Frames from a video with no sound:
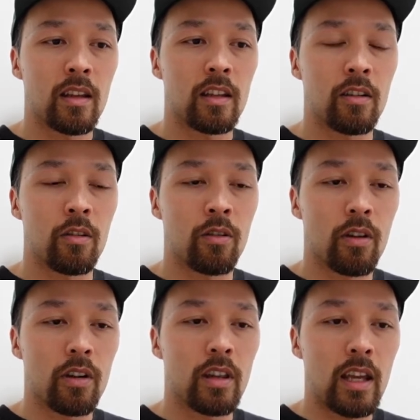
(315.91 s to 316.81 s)
you know,
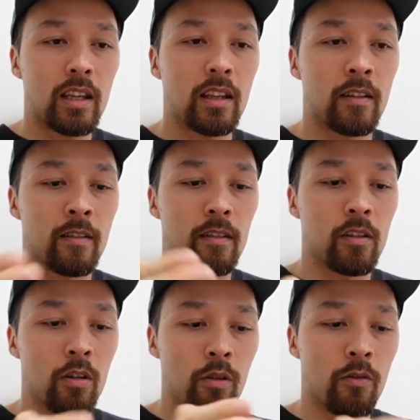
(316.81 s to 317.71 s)
they can
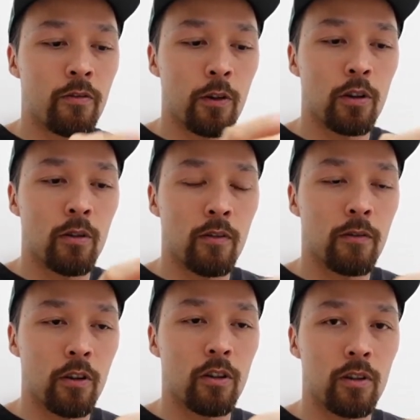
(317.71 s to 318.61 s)
go further and
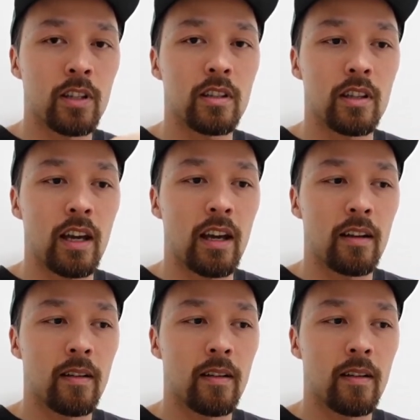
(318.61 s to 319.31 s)
further into that